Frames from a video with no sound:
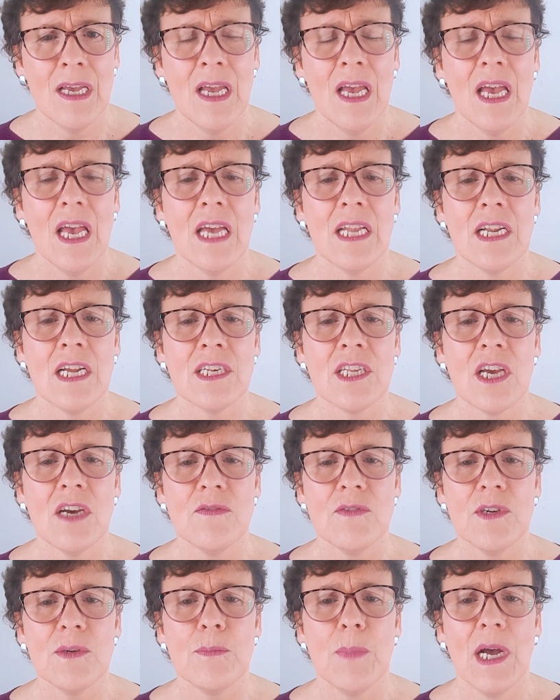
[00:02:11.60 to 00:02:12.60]
and
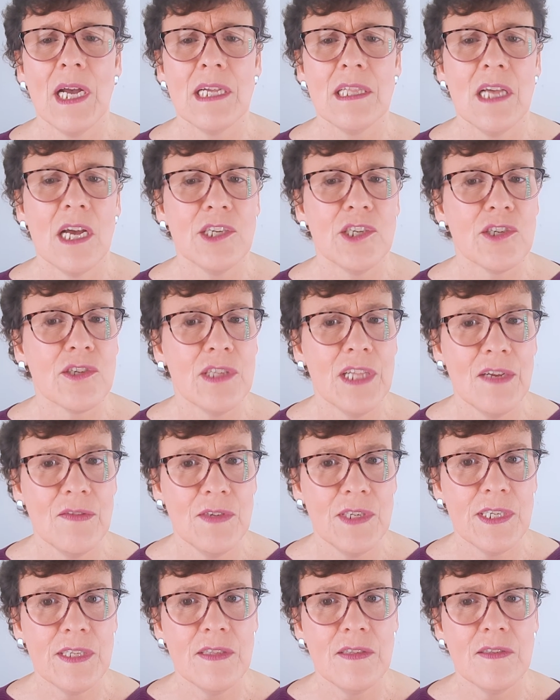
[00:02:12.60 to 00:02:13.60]
uncovered biological
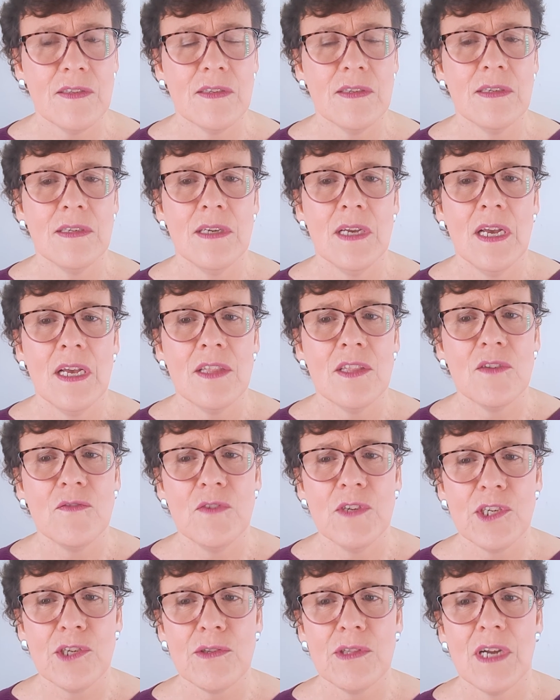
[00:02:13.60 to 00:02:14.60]
evidence that
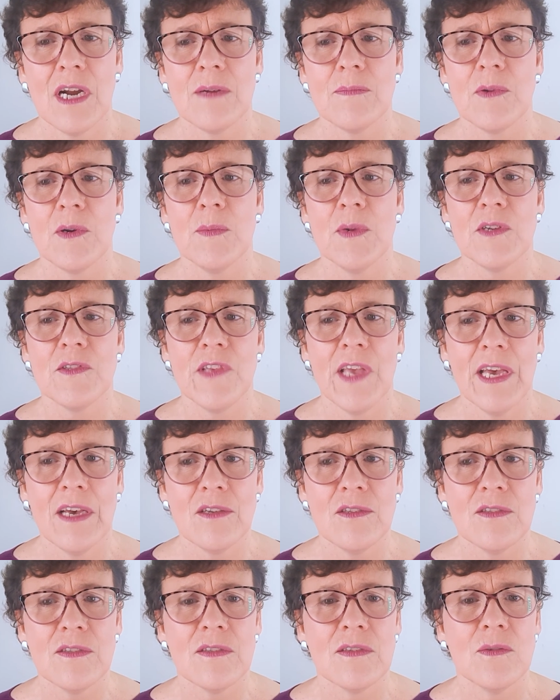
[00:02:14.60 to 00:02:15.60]
visual art promotes
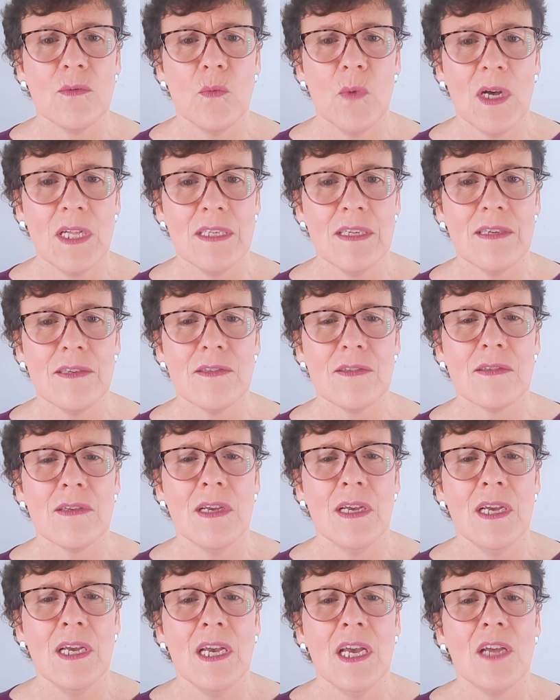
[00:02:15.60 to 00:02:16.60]
health, wellness,
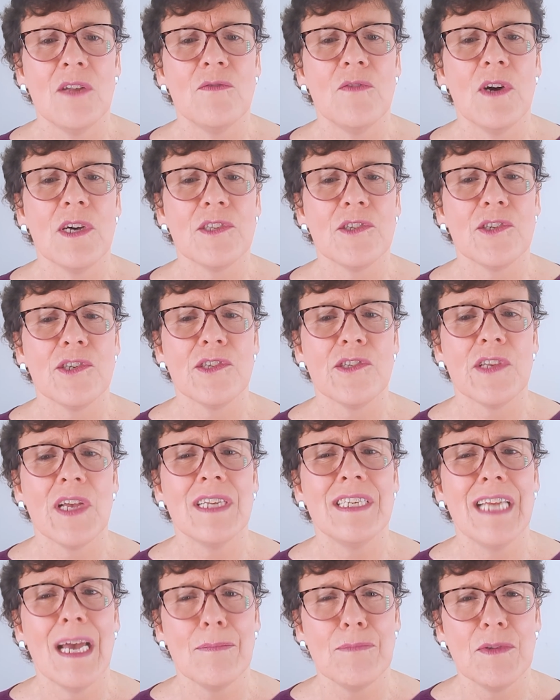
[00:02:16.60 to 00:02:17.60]
and fosters
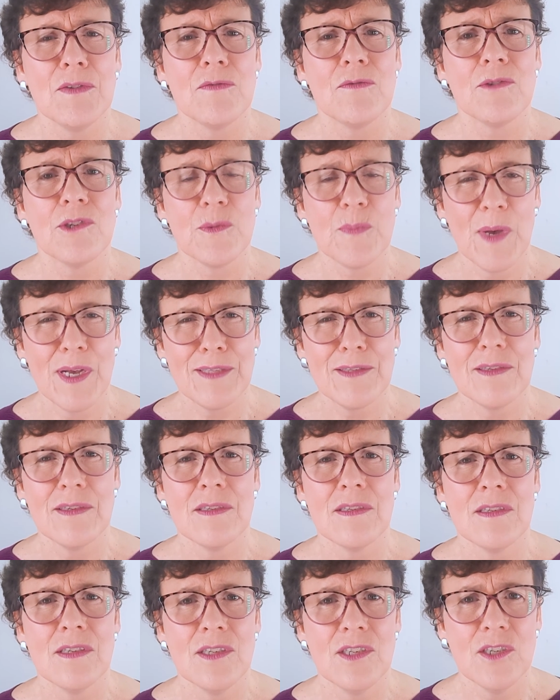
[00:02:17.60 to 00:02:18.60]
adaptive
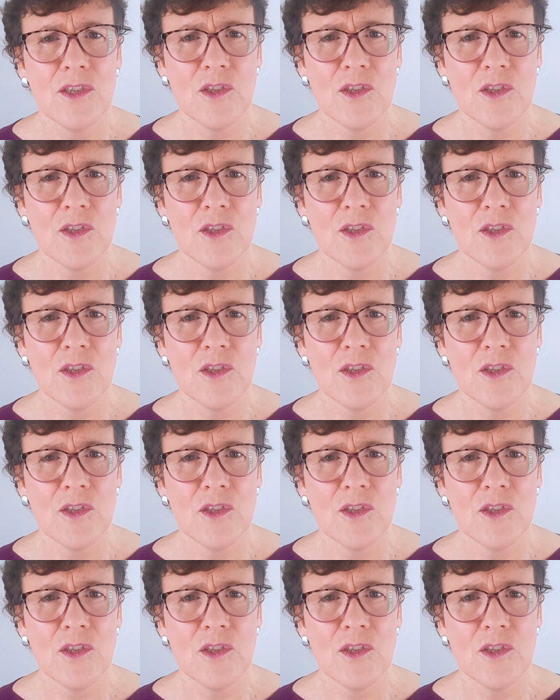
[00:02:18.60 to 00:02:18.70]
responses to